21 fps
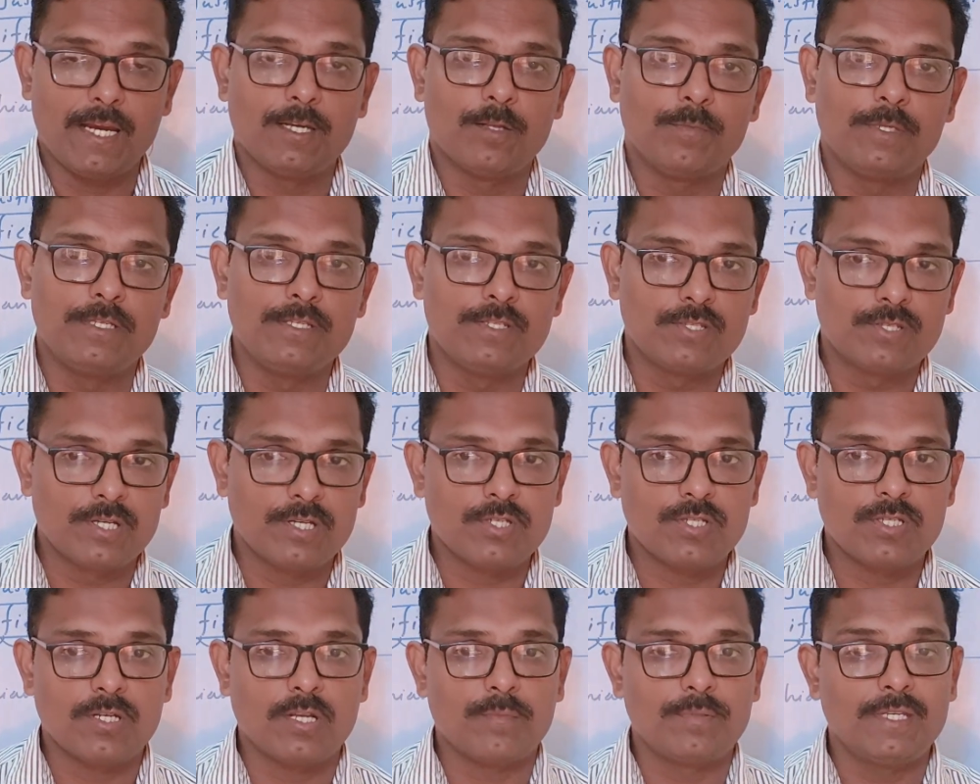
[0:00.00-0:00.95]
So
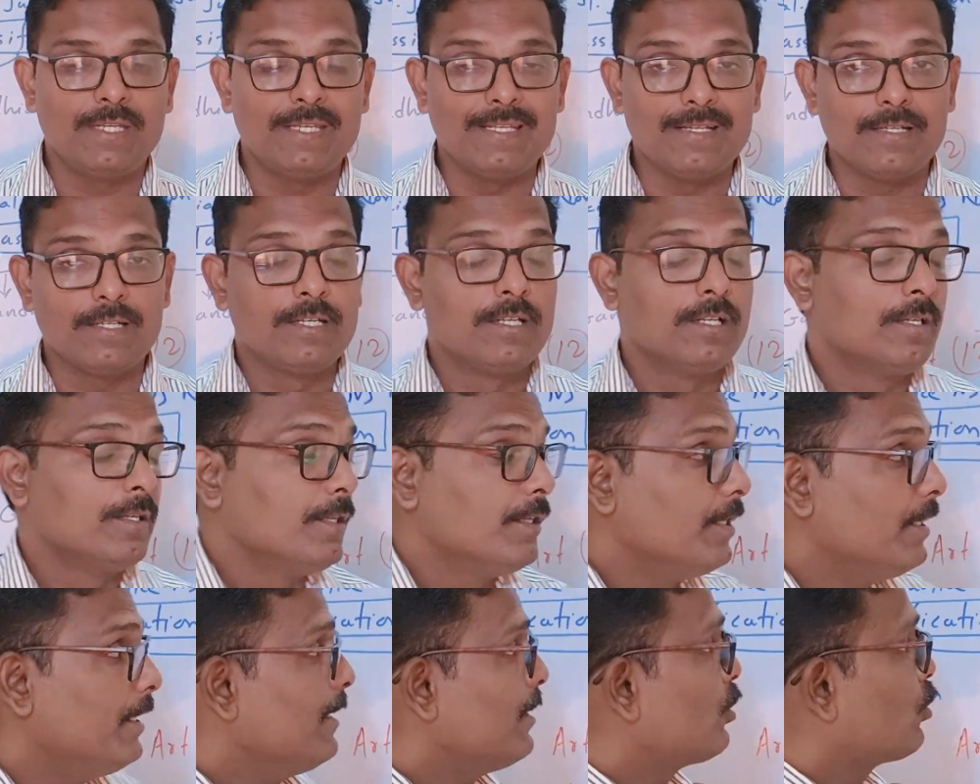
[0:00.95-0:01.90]
same kind of instruction
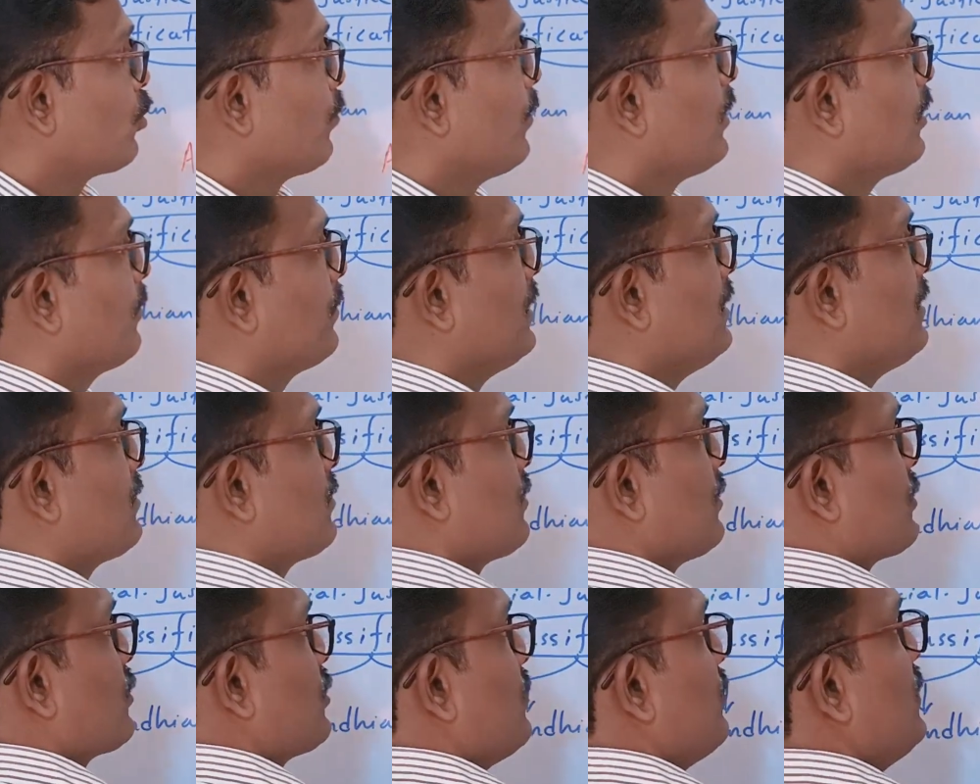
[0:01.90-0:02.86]
of the
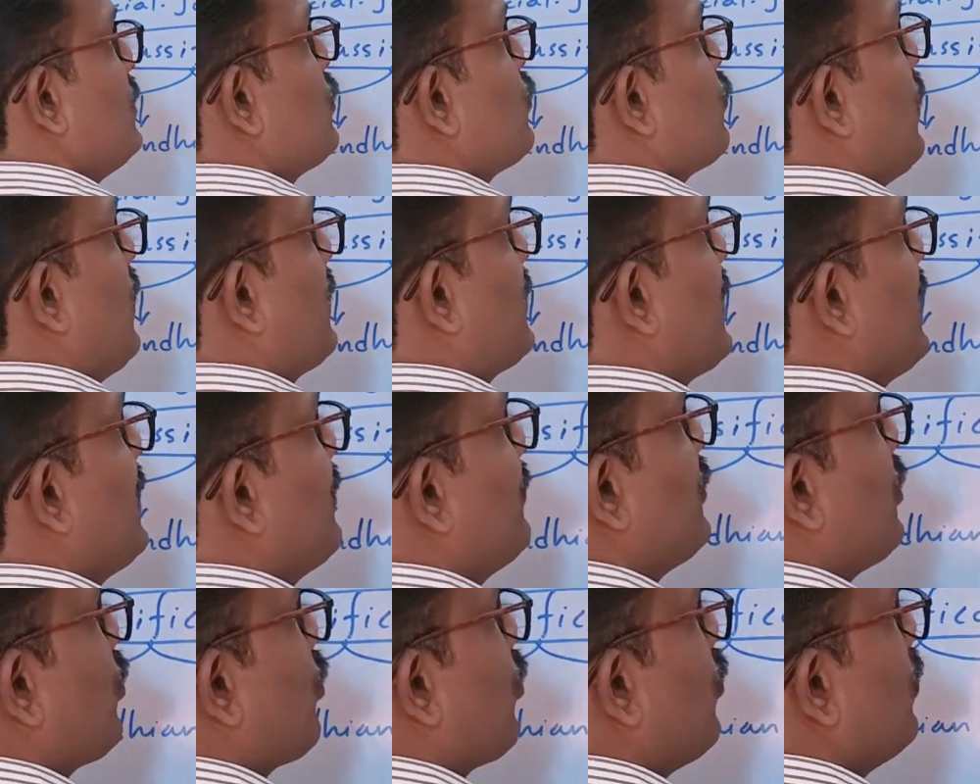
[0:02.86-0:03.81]
instrument of the
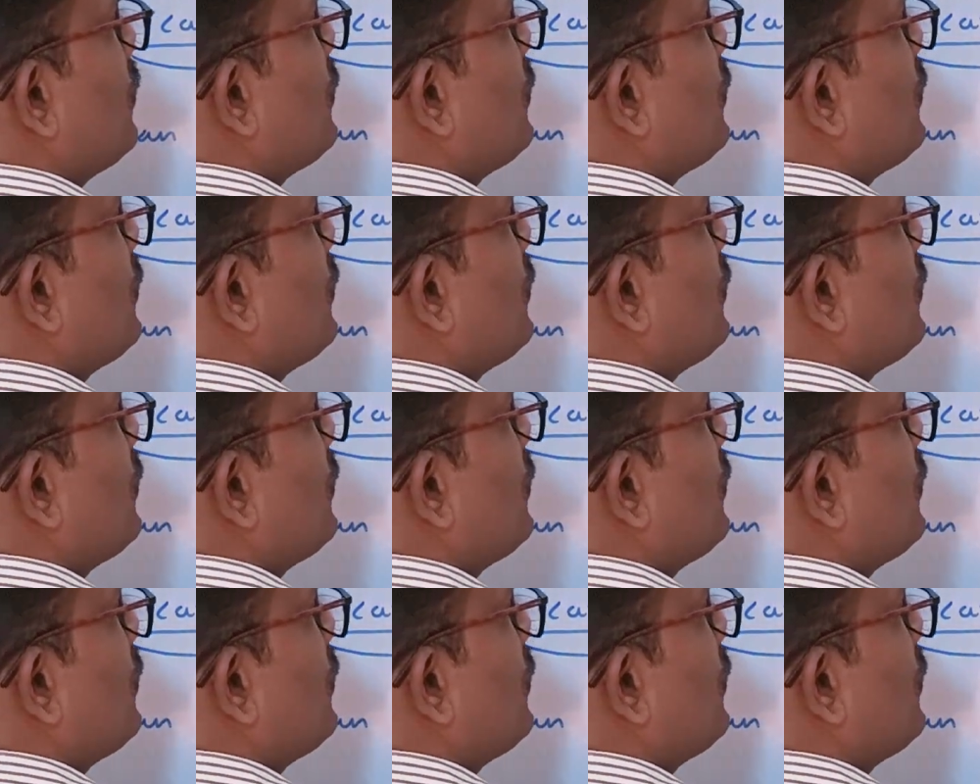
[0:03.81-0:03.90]
instruction means